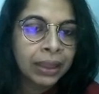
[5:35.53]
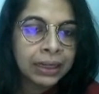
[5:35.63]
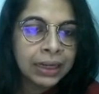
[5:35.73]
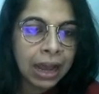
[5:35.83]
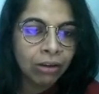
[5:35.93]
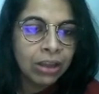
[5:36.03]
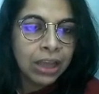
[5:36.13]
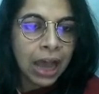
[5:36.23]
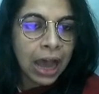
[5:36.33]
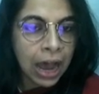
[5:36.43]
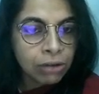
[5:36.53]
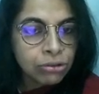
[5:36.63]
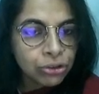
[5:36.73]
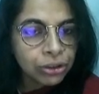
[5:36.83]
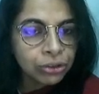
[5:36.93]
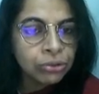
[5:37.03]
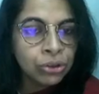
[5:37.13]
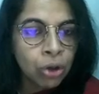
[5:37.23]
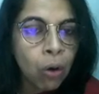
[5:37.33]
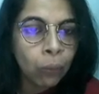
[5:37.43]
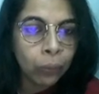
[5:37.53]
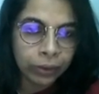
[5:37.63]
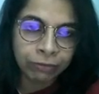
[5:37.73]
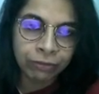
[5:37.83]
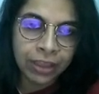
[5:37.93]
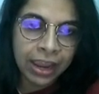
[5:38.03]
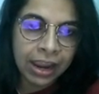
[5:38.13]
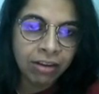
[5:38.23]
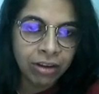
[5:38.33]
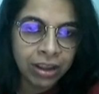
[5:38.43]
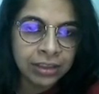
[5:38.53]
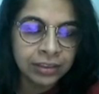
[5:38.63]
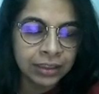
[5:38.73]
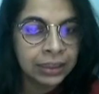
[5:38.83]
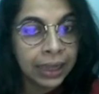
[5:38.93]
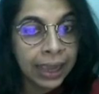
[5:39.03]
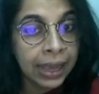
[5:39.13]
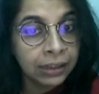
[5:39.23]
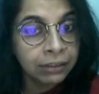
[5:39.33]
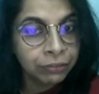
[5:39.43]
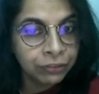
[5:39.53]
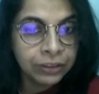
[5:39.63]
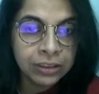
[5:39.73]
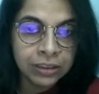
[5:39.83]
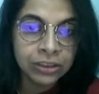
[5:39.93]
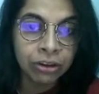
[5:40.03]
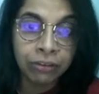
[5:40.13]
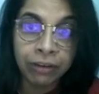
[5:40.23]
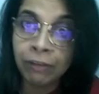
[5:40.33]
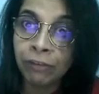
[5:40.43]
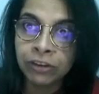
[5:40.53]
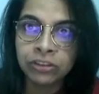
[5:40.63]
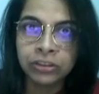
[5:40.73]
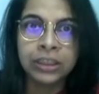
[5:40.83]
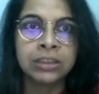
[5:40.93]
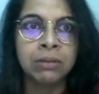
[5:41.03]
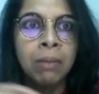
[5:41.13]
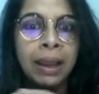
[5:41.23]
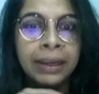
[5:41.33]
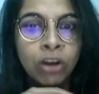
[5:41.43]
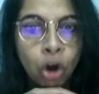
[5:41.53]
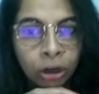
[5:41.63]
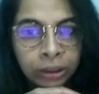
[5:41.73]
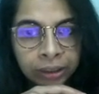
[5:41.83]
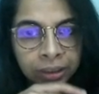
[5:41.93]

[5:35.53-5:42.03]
Now, how do you know if there is an elephant in your refrigerator? My God.